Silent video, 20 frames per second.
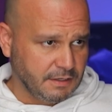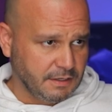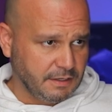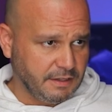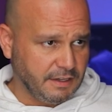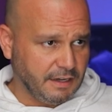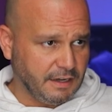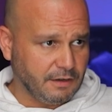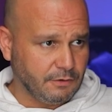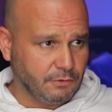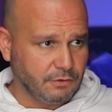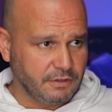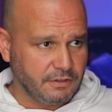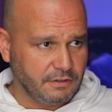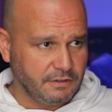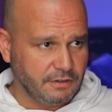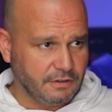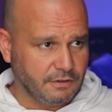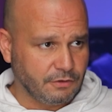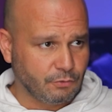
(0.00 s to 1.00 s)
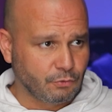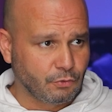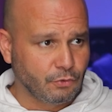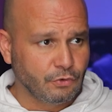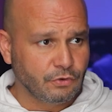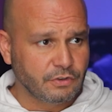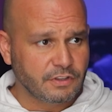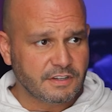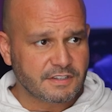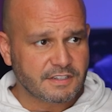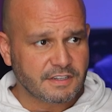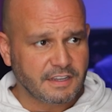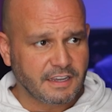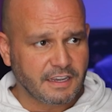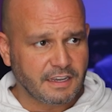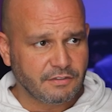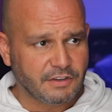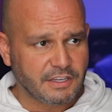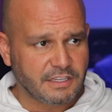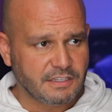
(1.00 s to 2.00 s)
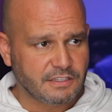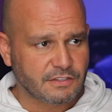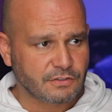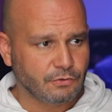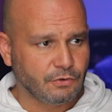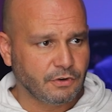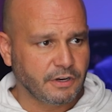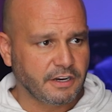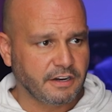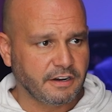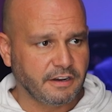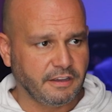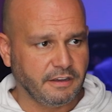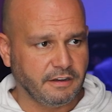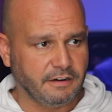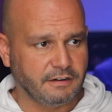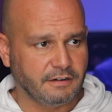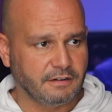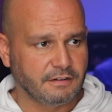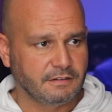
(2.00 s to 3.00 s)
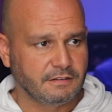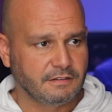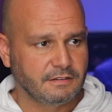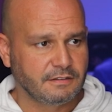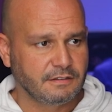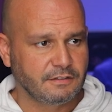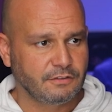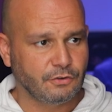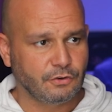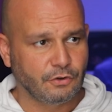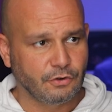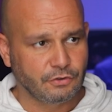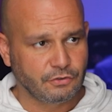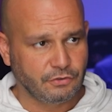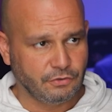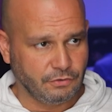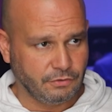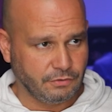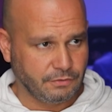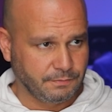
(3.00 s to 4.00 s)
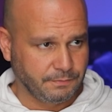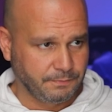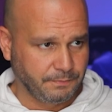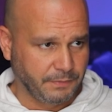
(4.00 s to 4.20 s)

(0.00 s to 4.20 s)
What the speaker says: Now, the rook doesn't have any square here to go to.